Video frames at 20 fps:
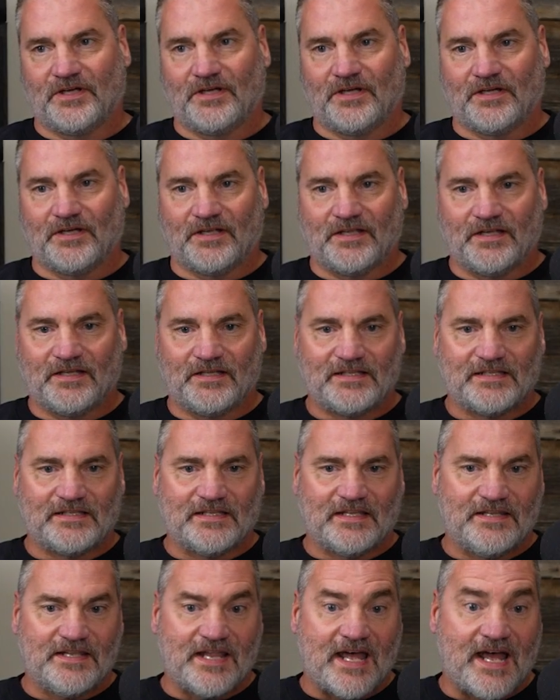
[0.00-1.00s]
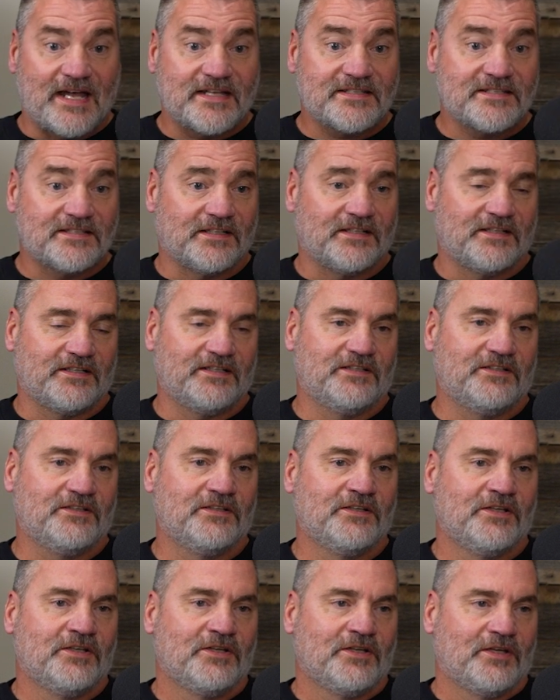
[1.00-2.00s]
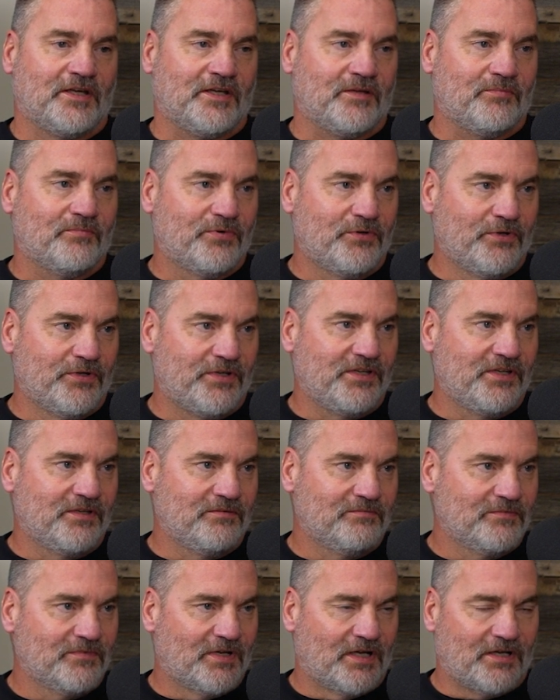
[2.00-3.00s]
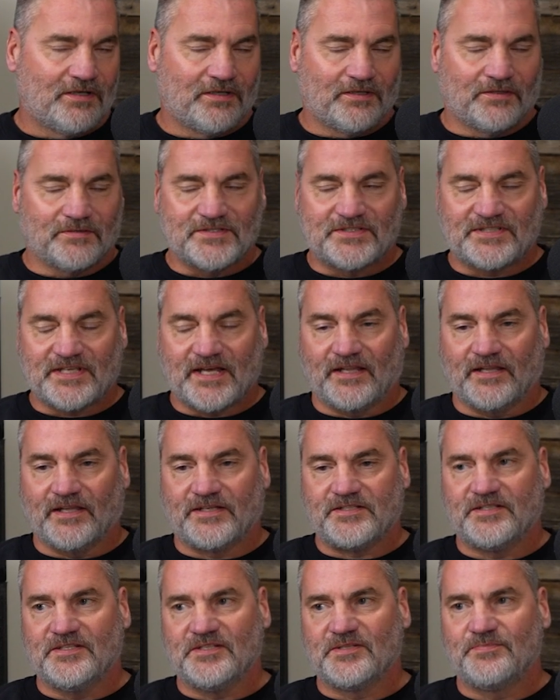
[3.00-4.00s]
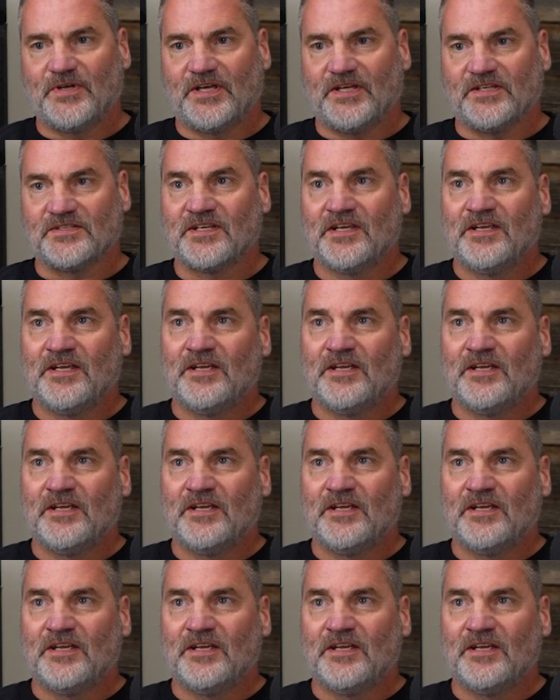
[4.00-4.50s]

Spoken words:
NASA in putting satellites in space,